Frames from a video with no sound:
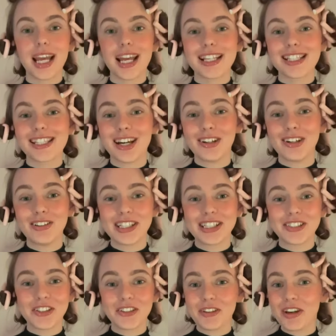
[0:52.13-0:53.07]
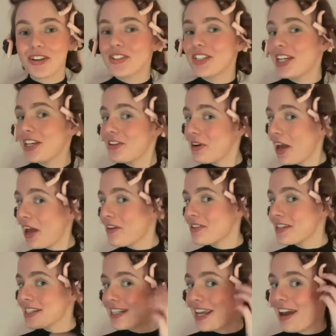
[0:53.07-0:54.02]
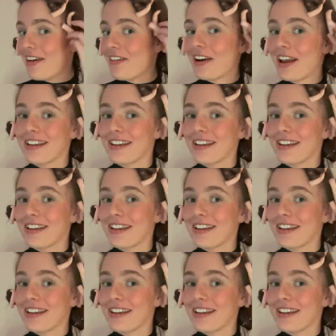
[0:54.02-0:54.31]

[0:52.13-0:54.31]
So it's been about 2 hours now and